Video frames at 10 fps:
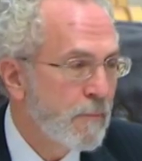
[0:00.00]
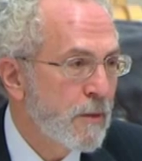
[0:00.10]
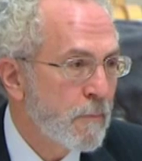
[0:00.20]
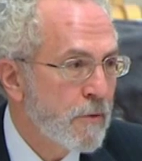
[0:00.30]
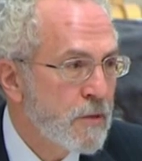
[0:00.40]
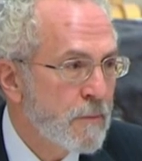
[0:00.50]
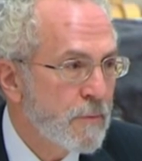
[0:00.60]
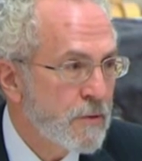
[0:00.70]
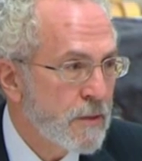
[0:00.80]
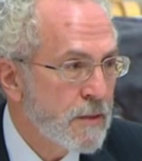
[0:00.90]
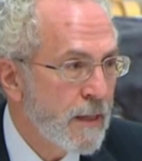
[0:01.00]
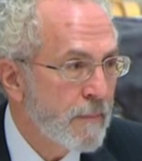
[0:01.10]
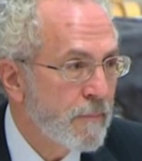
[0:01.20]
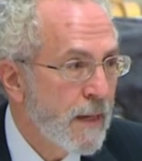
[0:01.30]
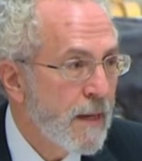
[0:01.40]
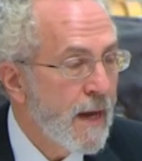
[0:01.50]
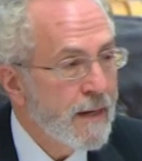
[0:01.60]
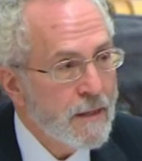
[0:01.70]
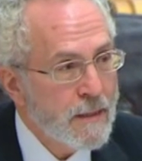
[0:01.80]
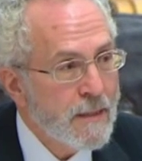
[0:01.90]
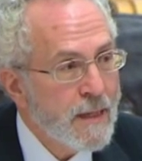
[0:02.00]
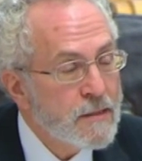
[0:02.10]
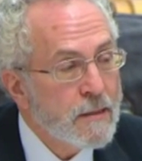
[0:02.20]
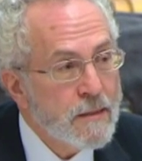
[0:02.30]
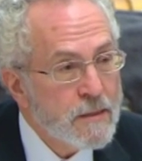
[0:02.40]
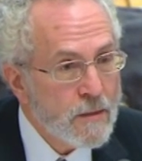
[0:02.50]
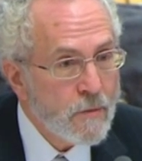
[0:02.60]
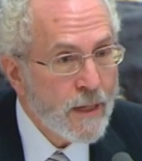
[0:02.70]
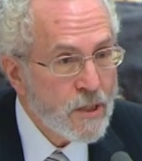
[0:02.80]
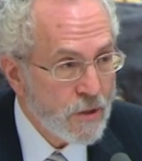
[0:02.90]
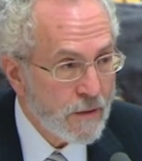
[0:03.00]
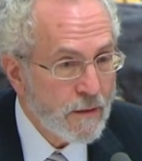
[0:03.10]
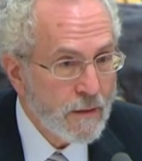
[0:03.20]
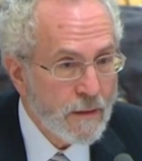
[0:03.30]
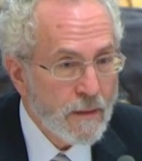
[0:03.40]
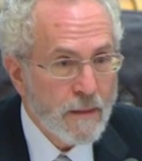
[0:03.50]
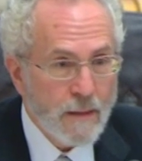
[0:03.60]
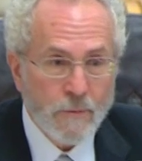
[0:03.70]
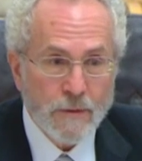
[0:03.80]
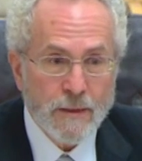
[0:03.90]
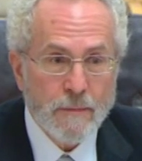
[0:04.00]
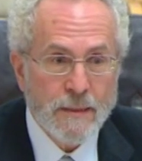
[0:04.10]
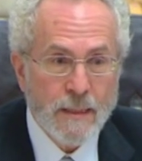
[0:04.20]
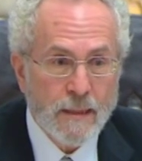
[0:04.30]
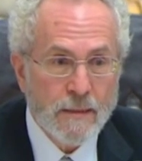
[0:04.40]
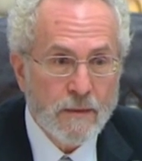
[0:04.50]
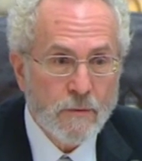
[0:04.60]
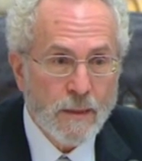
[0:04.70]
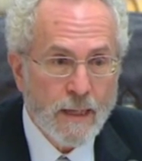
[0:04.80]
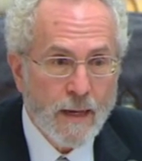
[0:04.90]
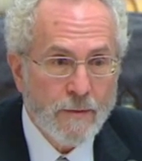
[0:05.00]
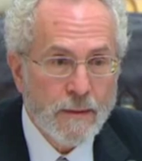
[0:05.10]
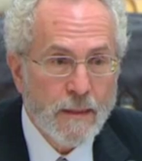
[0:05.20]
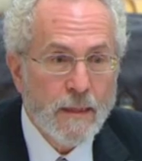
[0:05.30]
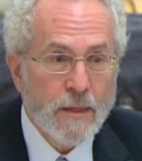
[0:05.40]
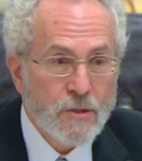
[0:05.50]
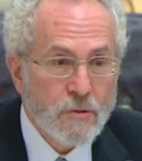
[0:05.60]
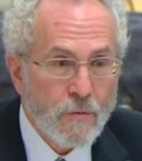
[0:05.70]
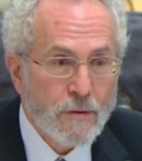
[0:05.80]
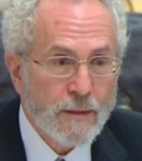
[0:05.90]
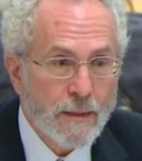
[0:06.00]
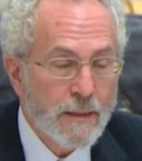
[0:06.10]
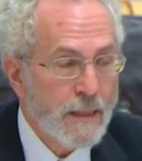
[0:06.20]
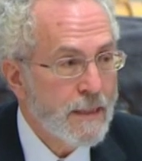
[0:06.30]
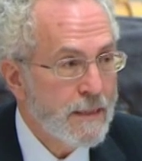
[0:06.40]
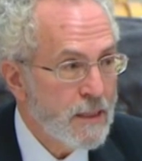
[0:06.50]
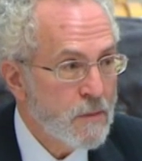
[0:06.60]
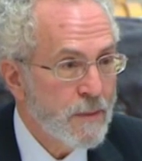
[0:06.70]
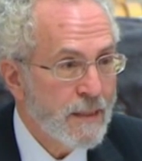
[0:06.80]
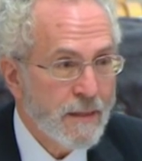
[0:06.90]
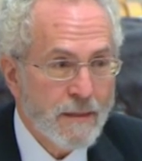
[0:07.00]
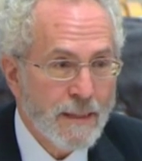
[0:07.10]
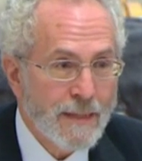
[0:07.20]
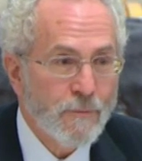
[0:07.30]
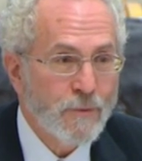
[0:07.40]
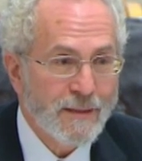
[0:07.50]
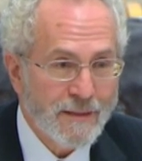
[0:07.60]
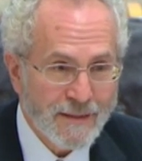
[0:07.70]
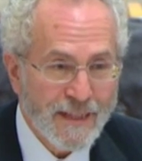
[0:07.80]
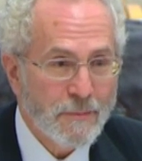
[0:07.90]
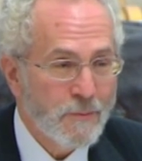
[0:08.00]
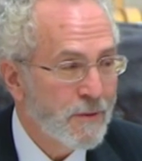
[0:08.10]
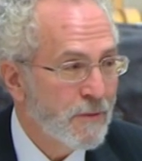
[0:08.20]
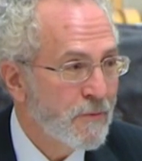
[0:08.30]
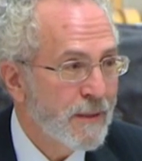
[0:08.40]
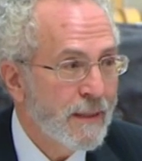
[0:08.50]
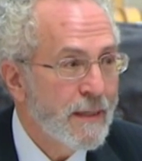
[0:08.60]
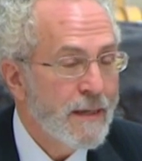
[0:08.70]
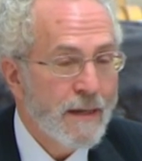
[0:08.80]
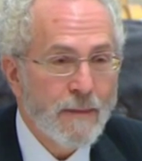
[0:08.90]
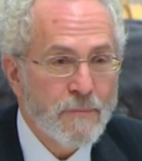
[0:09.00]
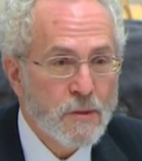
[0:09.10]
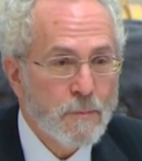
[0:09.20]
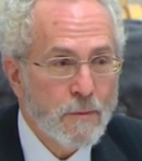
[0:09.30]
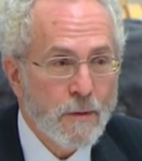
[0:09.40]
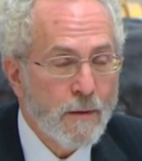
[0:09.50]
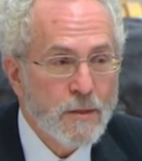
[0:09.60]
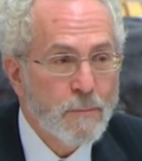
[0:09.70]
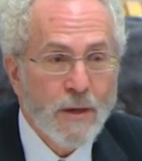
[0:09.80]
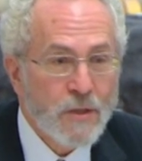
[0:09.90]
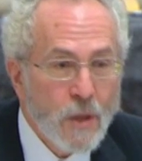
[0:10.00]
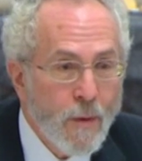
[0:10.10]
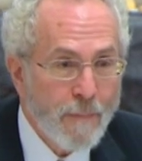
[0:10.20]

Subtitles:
but the principle's the same. And I think that's a consideration that will need to be taken into account. Historically, the ATSB, and I think everyone at the table will agree, spared no